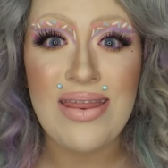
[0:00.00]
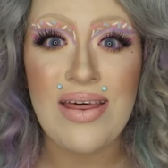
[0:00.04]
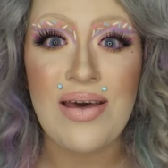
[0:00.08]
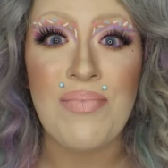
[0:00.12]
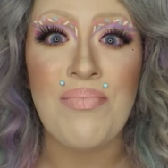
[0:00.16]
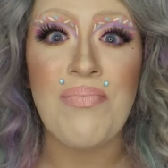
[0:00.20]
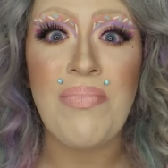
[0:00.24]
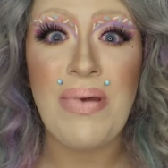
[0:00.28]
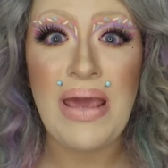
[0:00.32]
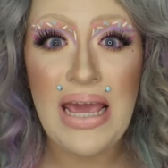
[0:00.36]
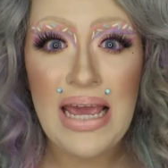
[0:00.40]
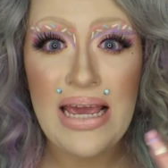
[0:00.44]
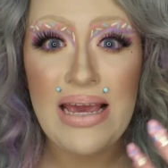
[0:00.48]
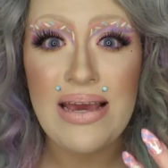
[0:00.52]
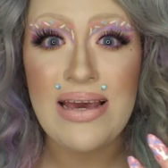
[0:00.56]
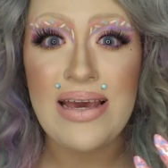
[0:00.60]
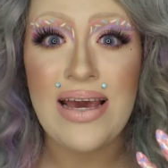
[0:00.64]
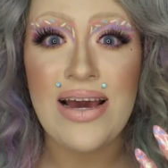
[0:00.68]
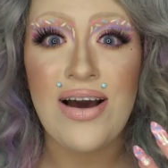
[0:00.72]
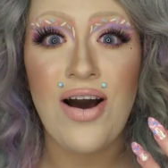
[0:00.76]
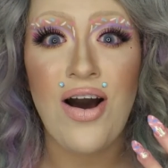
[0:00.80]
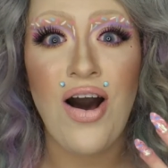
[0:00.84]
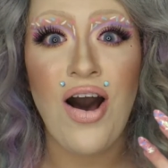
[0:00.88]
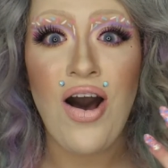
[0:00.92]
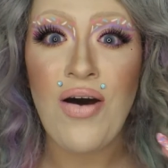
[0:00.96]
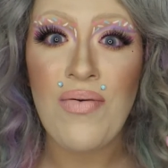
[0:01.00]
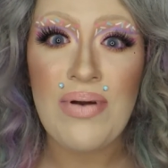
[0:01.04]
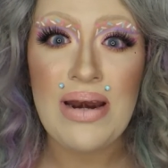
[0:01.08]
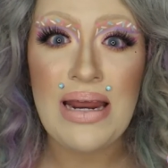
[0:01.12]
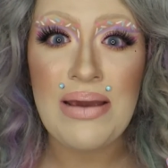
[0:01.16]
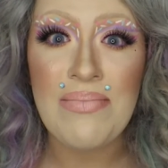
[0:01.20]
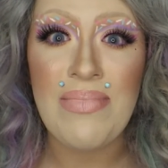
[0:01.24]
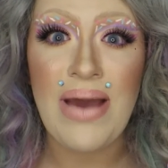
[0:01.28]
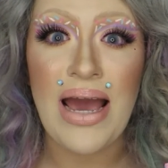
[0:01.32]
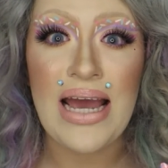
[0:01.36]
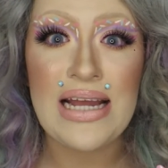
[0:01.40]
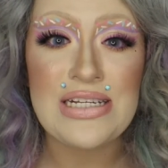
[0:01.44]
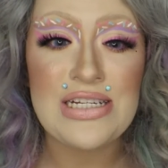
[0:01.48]
The pink already
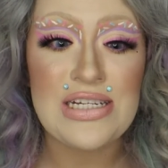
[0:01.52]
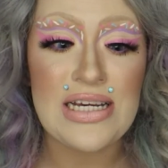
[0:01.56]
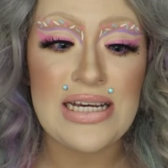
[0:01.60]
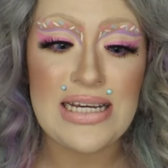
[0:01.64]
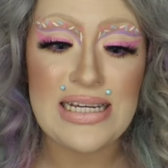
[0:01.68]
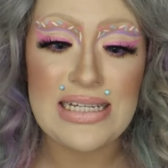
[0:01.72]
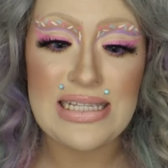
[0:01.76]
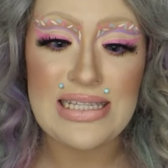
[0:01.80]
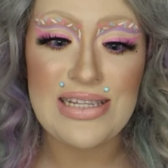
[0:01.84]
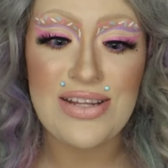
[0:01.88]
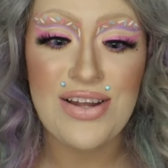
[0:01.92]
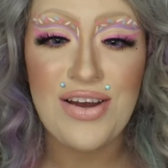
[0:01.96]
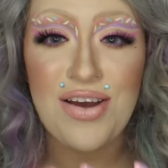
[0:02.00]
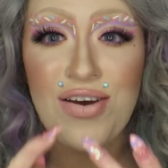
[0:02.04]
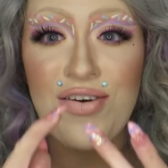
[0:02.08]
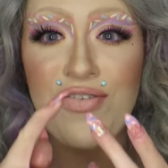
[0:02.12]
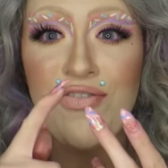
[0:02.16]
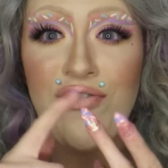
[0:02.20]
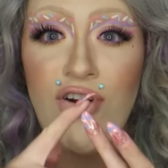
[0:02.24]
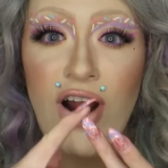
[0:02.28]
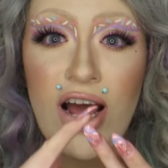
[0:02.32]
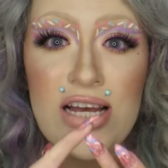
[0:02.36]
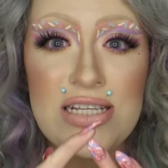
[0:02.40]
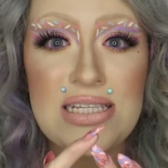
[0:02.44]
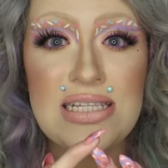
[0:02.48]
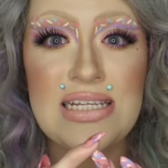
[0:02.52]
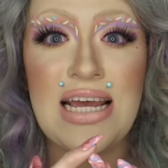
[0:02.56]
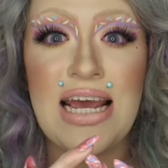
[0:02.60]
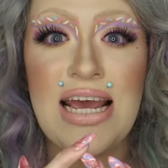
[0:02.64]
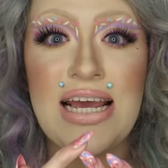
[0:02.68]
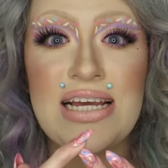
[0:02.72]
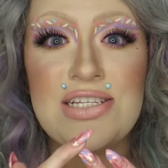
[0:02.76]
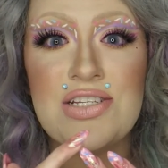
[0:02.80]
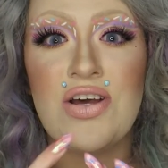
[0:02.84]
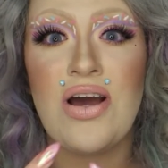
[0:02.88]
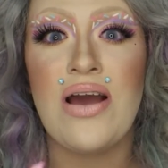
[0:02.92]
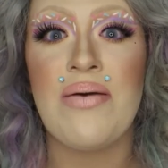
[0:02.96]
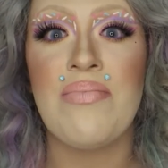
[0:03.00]
matches the
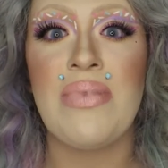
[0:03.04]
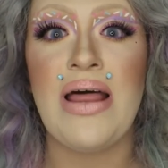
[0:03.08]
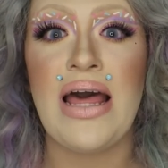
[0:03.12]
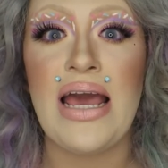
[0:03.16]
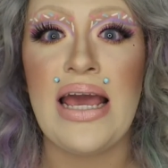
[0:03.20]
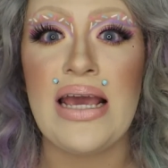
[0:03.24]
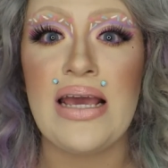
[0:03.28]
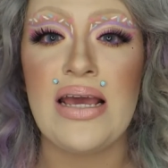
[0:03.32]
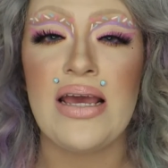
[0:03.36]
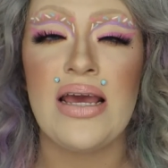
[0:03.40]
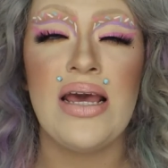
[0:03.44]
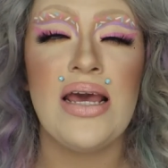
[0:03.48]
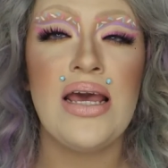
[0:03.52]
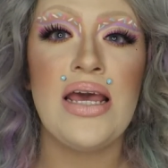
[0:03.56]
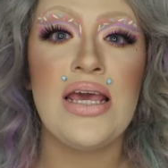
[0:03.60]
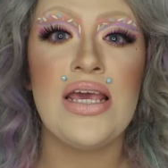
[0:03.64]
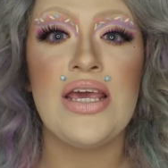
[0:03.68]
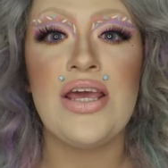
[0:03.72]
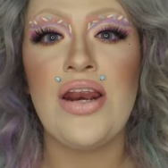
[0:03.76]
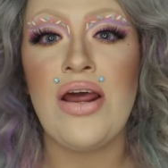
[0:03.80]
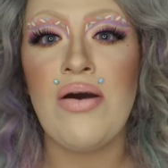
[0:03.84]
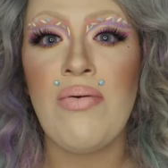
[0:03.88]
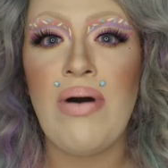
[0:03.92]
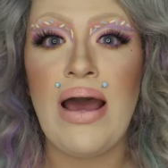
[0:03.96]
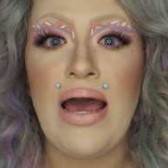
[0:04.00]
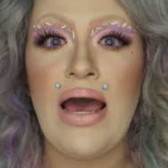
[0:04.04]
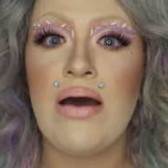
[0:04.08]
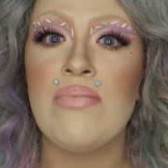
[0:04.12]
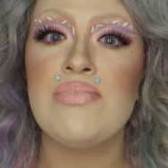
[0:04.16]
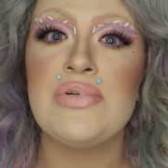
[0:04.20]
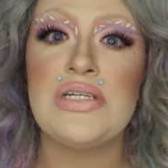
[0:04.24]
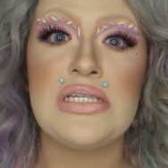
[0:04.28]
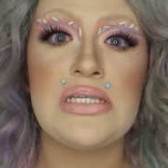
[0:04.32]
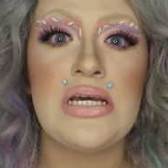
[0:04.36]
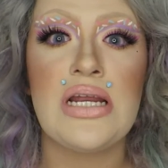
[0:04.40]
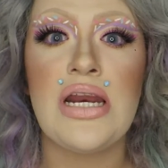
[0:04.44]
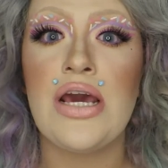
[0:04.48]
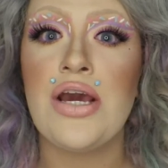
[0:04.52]
frosting, so I'm like, you know what? I'm
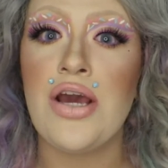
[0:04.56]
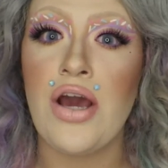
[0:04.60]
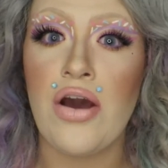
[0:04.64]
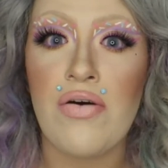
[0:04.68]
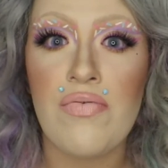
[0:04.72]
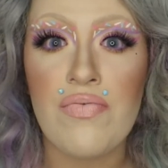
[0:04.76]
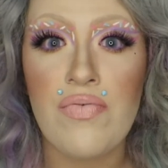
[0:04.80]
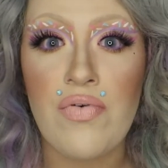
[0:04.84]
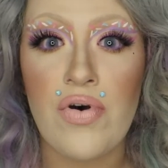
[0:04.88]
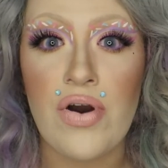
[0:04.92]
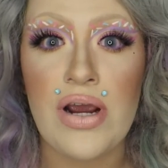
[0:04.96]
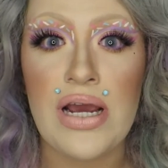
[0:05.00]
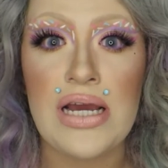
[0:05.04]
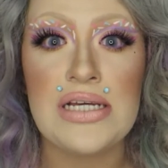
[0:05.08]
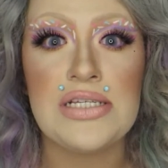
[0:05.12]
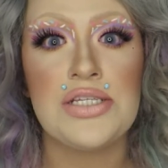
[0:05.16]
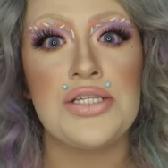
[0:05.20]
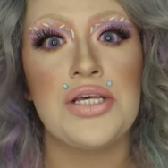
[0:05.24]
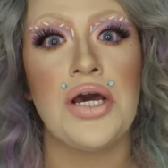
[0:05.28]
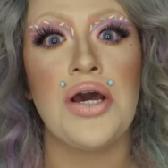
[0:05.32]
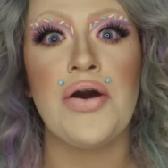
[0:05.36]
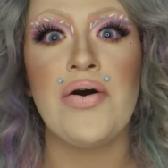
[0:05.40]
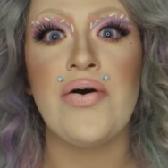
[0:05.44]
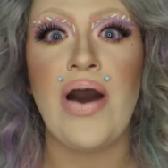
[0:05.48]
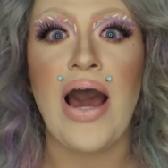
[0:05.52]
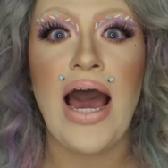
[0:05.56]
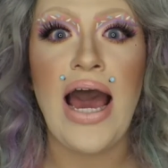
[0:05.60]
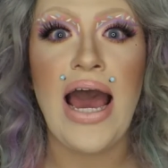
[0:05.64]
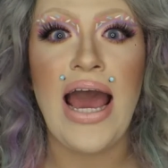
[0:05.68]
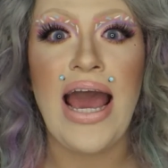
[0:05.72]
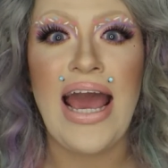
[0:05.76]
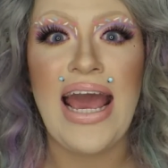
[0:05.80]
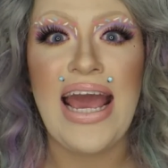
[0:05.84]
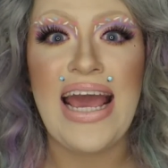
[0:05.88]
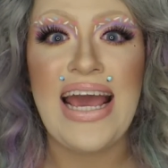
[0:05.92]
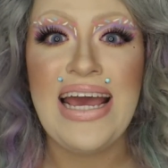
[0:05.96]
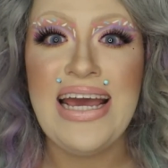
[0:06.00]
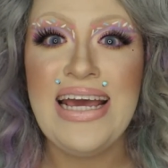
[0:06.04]
just gonna go for it. So
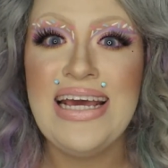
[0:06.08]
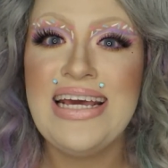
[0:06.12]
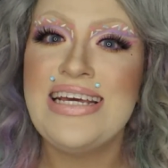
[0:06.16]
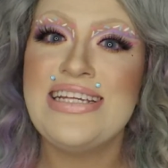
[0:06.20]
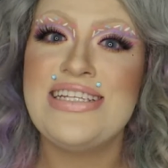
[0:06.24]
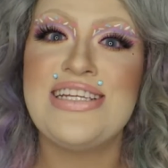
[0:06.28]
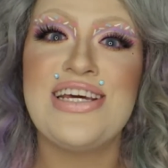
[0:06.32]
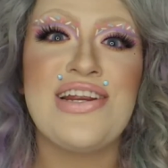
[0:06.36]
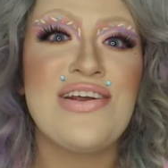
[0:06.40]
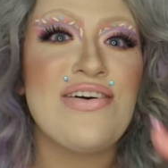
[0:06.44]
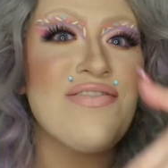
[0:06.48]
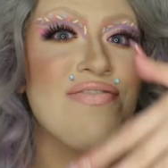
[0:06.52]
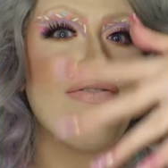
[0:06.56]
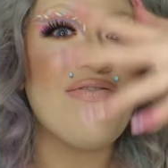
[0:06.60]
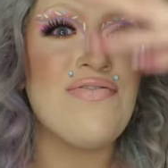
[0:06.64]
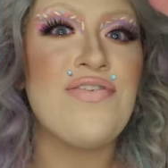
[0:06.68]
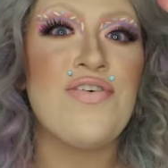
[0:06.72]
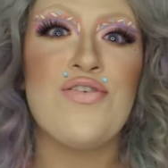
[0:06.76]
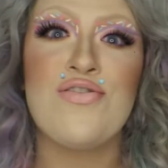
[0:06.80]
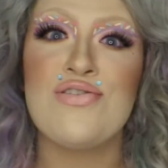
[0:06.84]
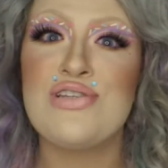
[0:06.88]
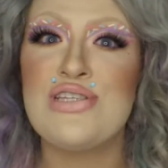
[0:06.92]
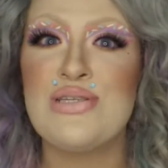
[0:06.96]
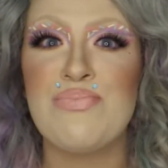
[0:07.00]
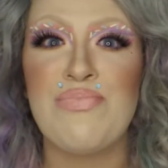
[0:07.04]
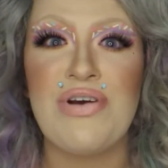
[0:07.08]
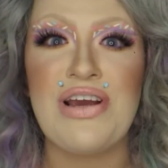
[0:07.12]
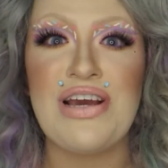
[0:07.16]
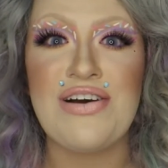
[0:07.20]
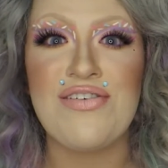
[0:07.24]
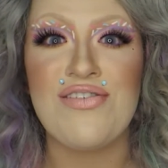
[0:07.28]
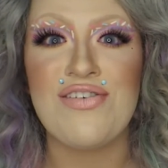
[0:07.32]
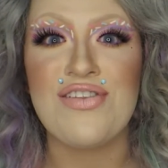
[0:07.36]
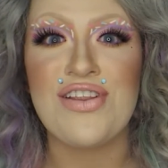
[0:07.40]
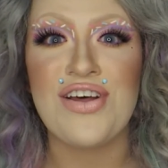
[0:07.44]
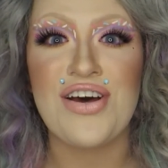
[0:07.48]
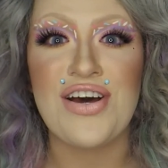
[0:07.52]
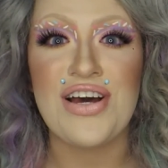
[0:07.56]
I did a full
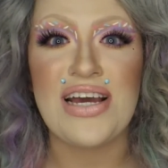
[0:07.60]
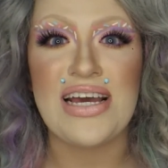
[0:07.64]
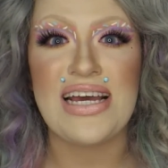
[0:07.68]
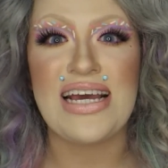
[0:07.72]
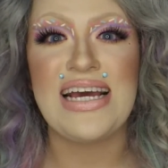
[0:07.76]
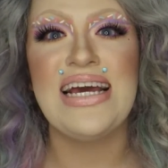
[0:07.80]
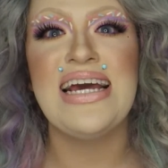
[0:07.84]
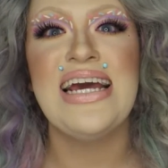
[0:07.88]
sprinkle look.